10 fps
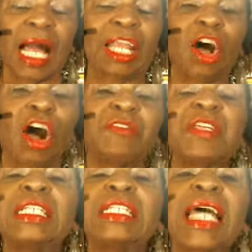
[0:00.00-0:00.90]
And
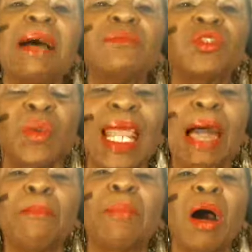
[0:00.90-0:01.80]
oftentimes when
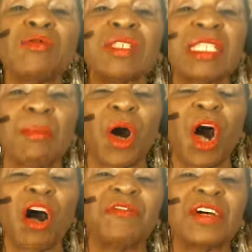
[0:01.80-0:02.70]
I bounce them
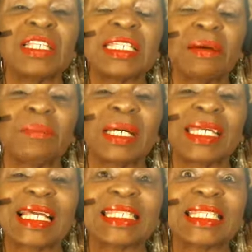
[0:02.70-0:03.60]
off on
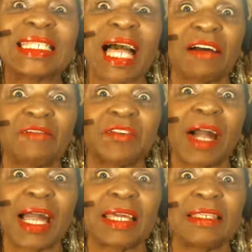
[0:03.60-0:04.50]
somebody else's after
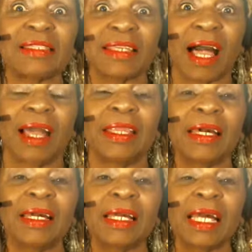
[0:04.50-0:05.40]
I decide,
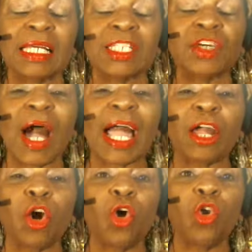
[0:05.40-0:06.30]
so
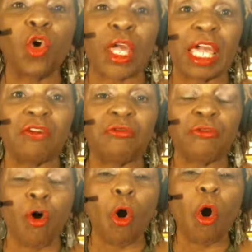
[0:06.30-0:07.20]
I go looking
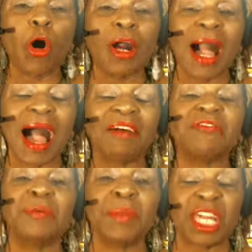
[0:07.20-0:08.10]
for
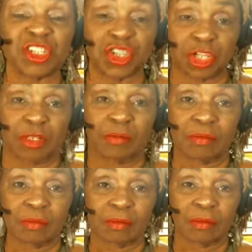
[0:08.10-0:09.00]
affirmation
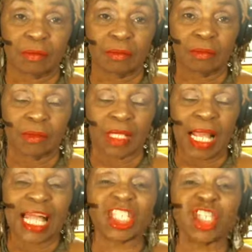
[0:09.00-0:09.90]

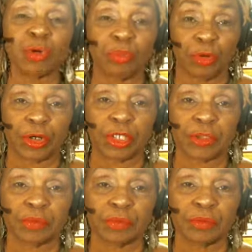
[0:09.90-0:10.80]
and support.